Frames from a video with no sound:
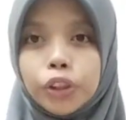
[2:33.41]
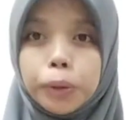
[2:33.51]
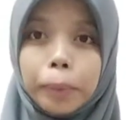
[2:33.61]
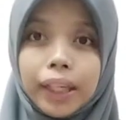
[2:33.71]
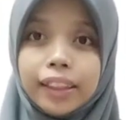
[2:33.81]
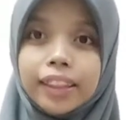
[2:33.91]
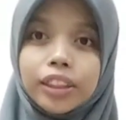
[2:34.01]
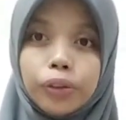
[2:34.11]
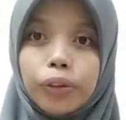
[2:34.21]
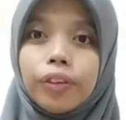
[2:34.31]
2
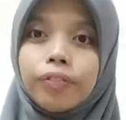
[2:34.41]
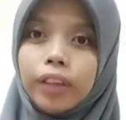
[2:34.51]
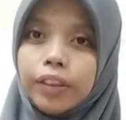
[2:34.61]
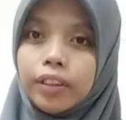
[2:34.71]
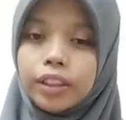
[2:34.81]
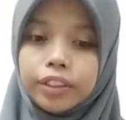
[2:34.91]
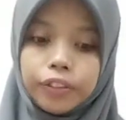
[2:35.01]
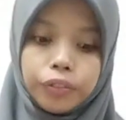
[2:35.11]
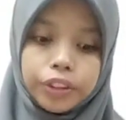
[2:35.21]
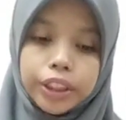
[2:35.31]
packets or
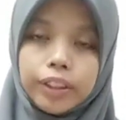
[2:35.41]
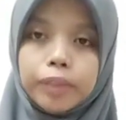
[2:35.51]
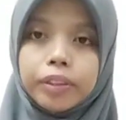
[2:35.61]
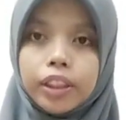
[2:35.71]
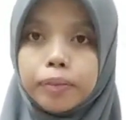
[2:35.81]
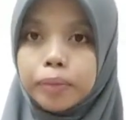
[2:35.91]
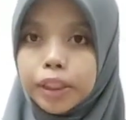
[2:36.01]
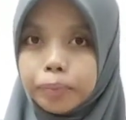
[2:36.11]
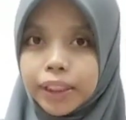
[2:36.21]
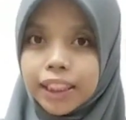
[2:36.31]
540 grams of
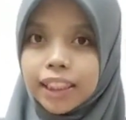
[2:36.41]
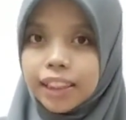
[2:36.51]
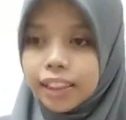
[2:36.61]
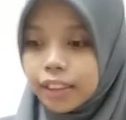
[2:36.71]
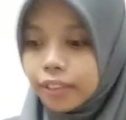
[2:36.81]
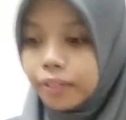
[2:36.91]
Marie biscuits,